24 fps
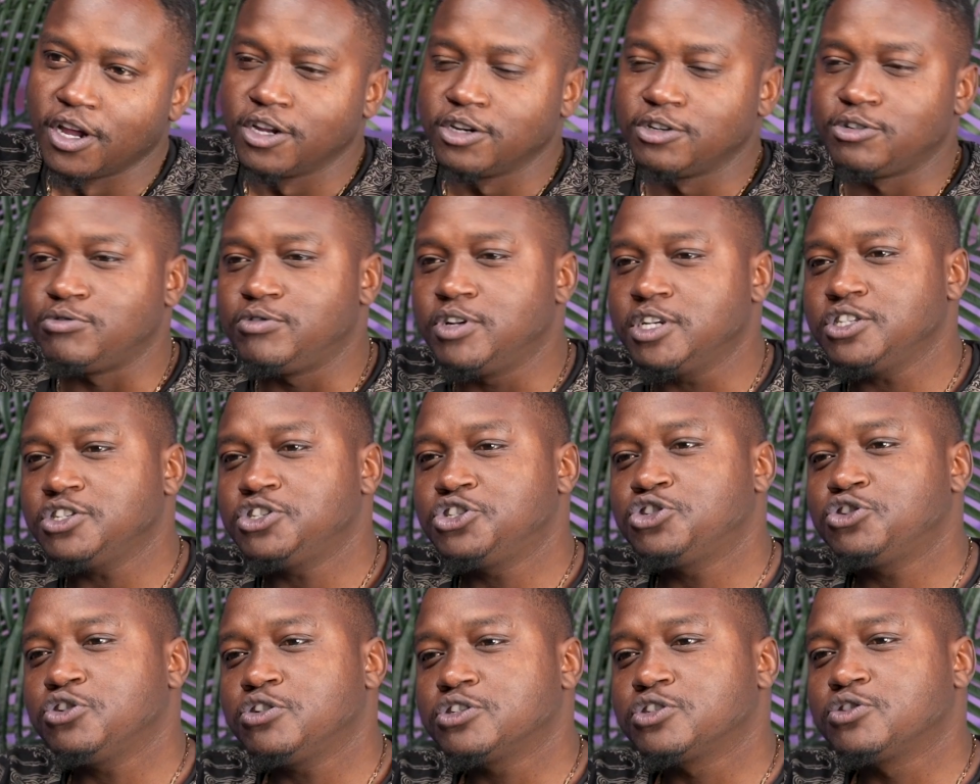Today's
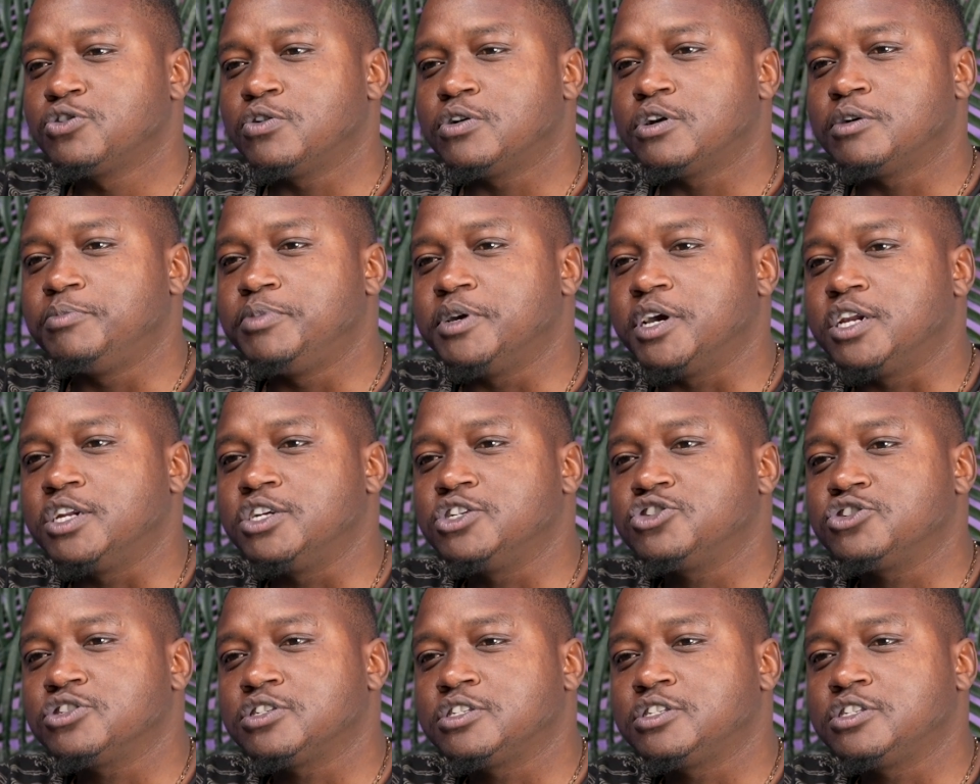show is going to be an
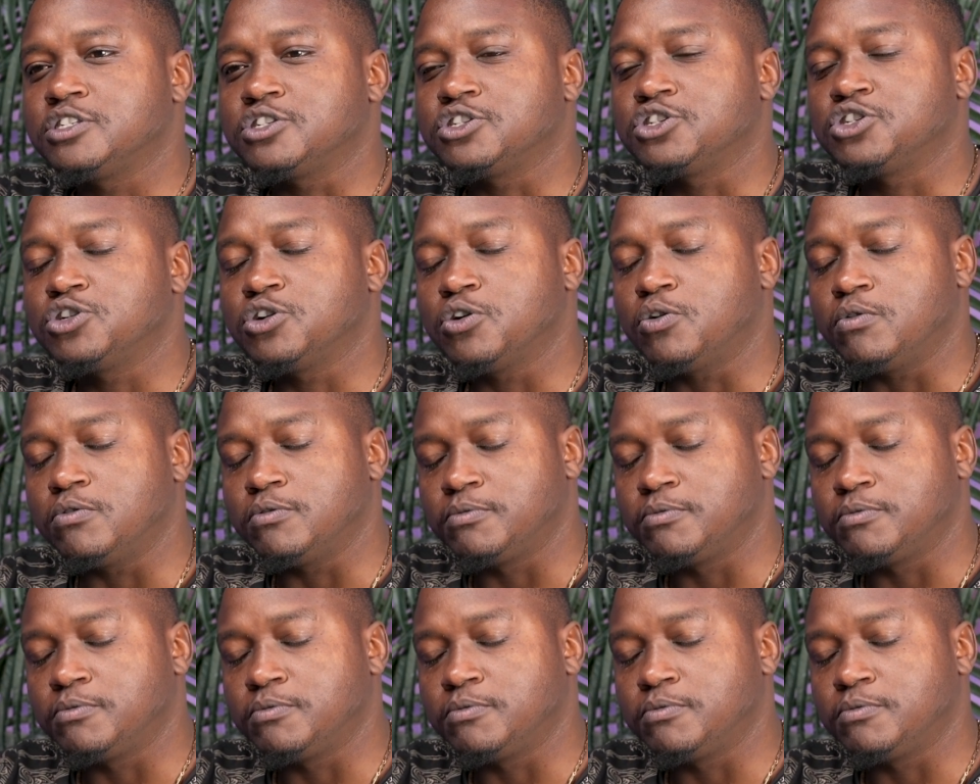interesting show.